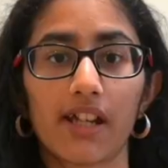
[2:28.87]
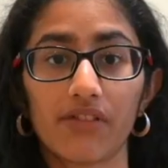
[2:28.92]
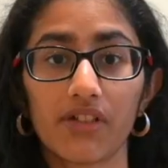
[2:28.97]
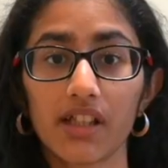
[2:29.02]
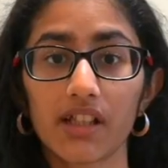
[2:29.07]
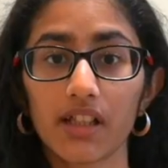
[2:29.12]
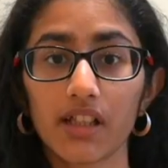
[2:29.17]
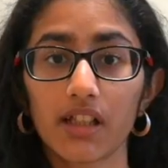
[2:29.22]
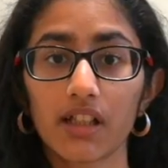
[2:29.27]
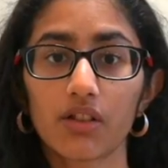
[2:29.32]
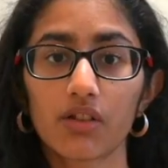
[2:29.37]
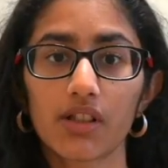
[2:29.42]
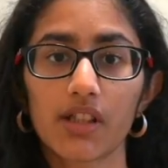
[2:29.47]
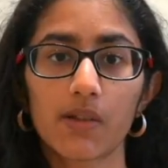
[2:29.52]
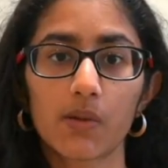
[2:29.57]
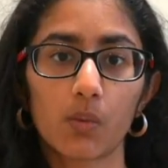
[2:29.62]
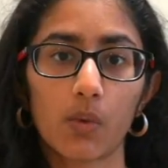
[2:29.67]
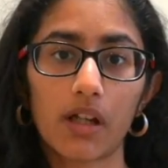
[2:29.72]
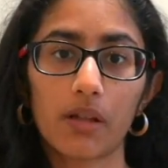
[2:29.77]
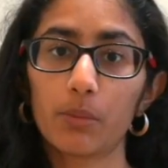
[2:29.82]
Everything into
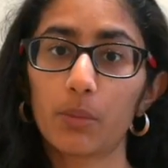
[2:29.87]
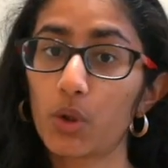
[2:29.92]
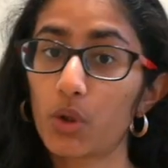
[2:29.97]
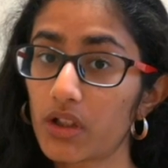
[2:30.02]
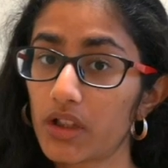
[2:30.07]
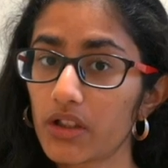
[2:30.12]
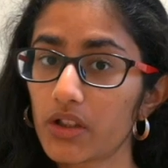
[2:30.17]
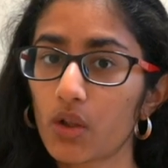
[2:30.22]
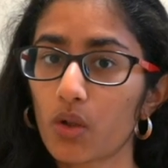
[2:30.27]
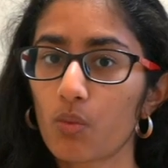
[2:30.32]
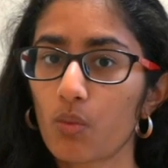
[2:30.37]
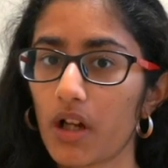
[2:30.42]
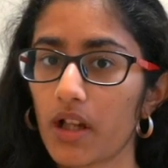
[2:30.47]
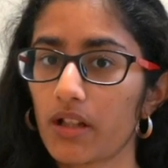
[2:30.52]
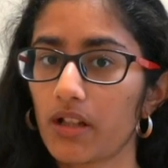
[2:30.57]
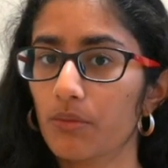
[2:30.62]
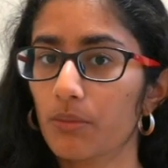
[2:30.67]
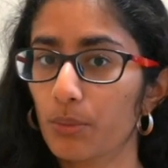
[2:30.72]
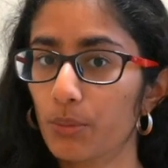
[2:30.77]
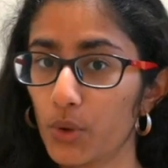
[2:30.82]
this one booklet or
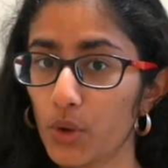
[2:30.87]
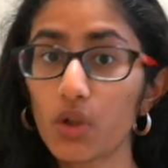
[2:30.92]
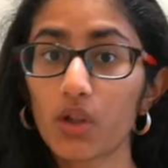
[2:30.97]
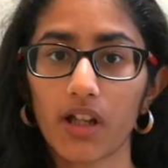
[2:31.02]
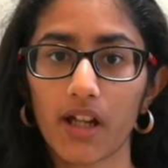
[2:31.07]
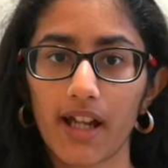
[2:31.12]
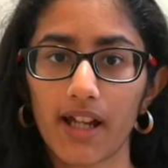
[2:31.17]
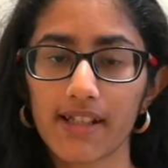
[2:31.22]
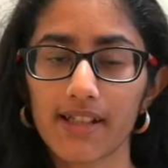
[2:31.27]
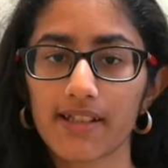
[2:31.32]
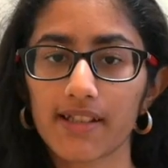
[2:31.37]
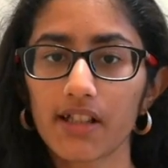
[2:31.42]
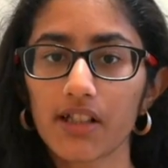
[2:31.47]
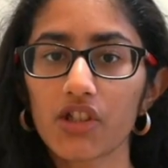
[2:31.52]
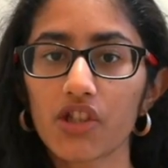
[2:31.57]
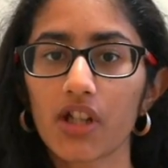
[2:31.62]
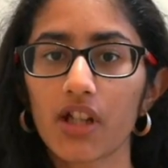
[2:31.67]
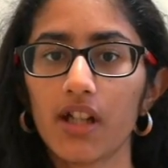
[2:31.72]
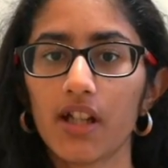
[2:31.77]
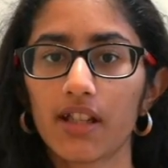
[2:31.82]
one book as
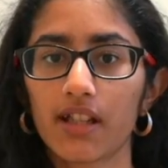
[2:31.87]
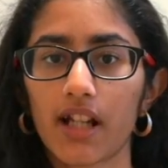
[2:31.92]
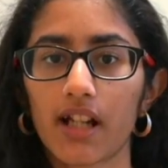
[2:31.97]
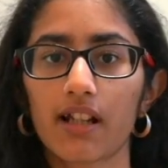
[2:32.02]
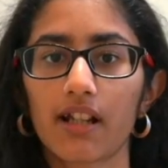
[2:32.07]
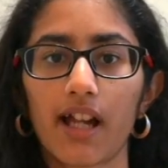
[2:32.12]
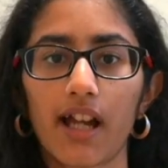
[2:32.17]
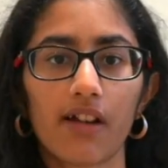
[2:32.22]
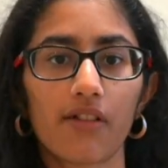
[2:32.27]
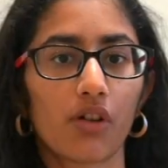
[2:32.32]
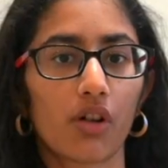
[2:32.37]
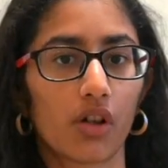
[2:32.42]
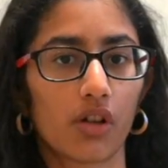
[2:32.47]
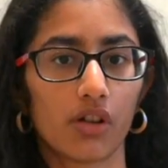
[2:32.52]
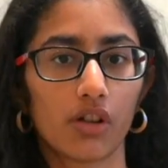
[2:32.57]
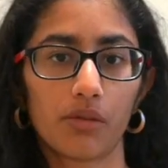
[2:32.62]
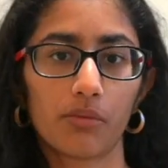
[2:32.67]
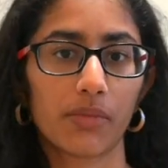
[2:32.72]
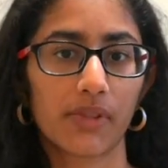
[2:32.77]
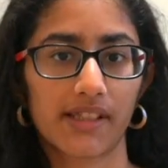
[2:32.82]
such that will have all
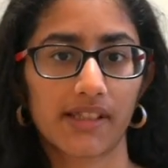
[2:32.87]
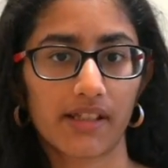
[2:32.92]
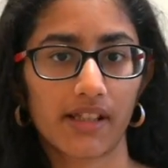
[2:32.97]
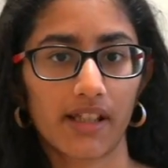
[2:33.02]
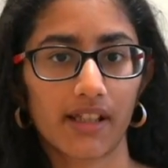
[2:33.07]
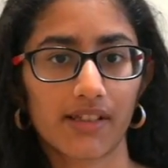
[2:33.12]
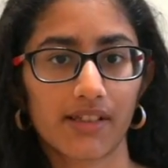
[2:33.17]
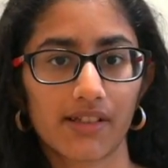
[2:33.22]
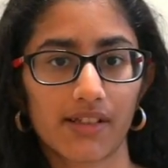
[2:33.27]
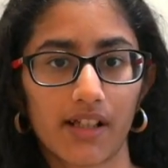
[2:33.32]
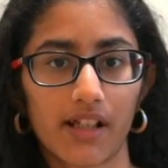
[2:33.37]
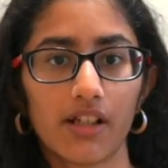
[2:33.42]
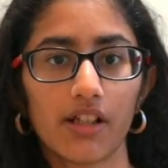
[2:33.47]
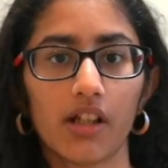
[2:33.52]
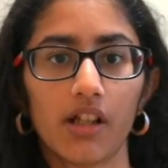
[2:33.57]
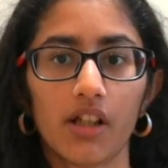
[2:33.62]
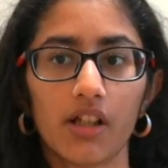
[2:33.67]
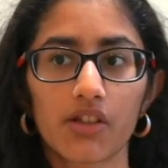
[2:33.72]
your mistakes, right?